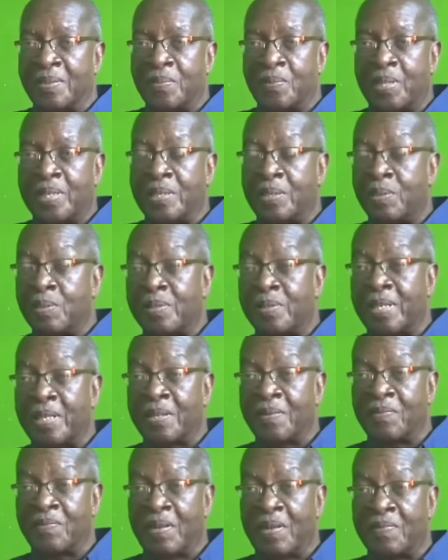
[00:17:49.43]
what do you think
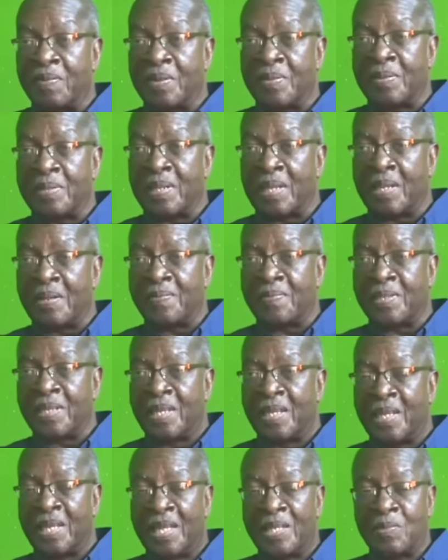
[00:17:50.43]
of Ralph Gonzalez
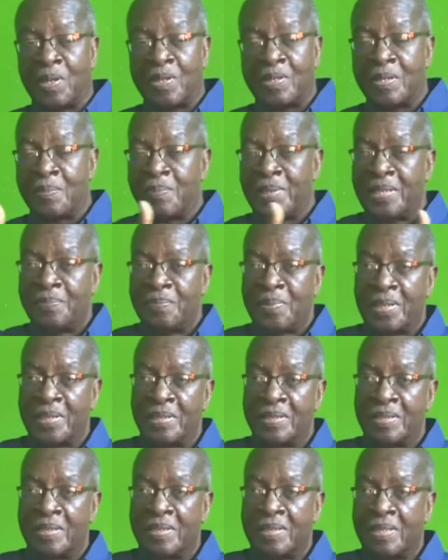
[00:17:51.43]
as one of the main
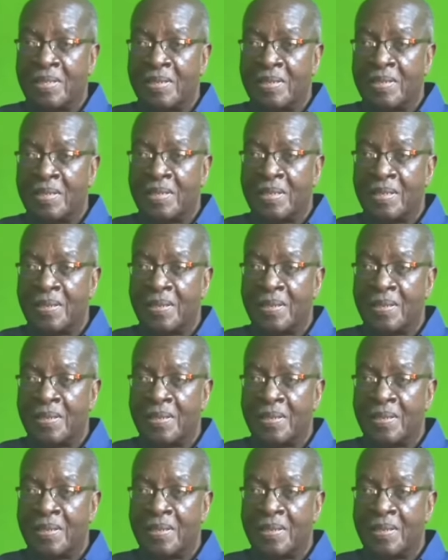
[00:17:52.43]
players in